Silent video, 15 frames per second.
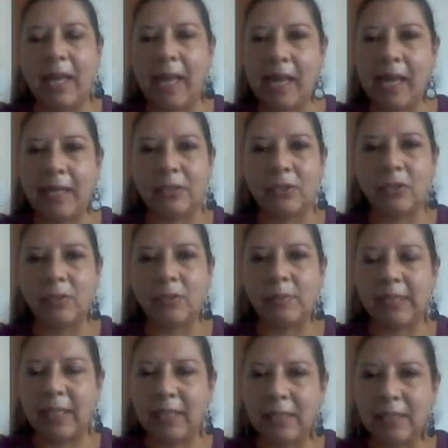
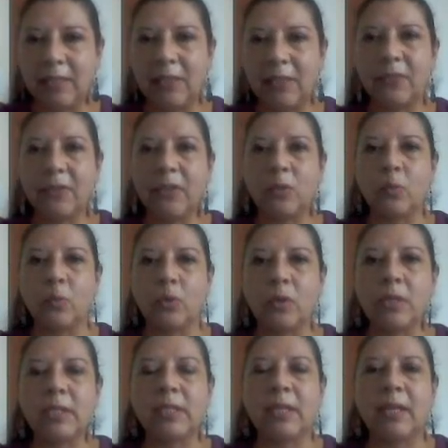antonyms, and different
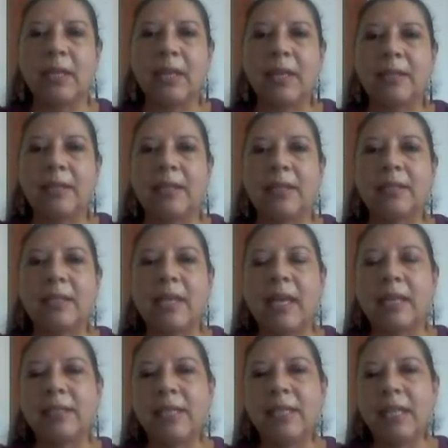words that
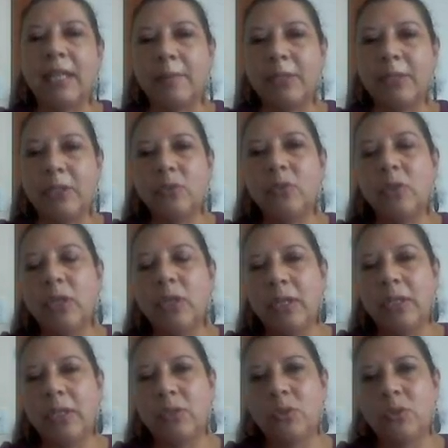can help you
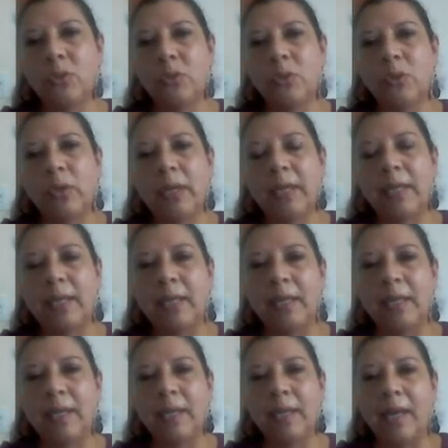to
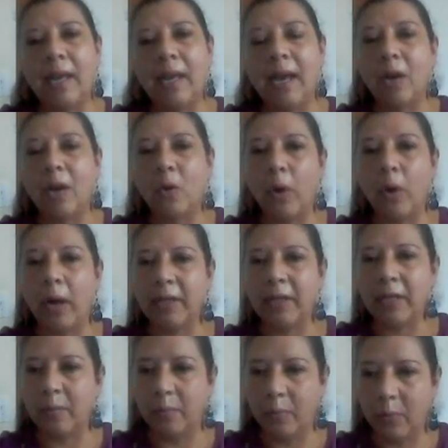
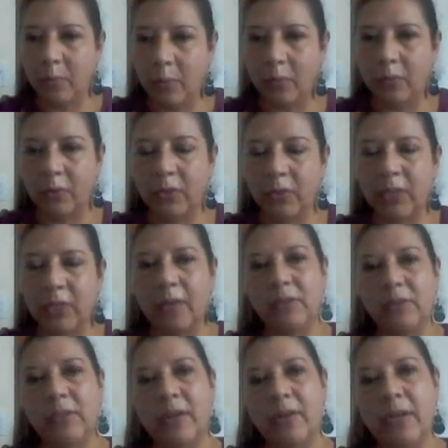acquire more
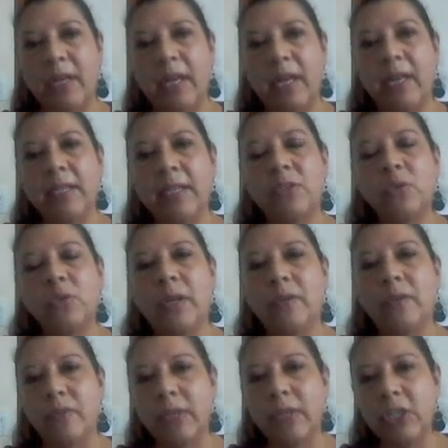vocabulary and to
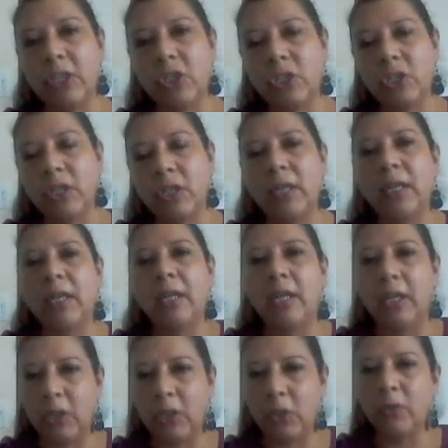enrich
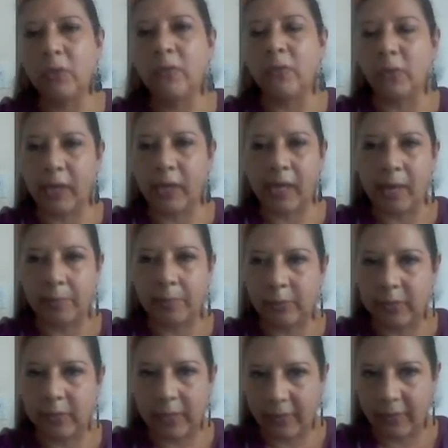your
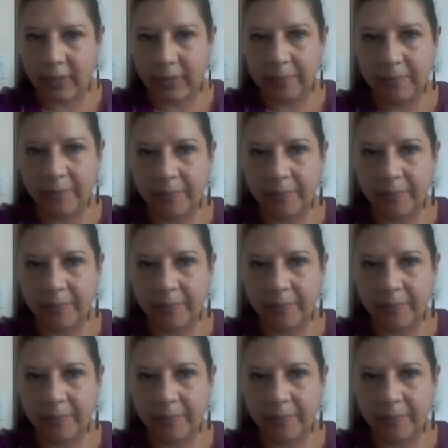vocabulary.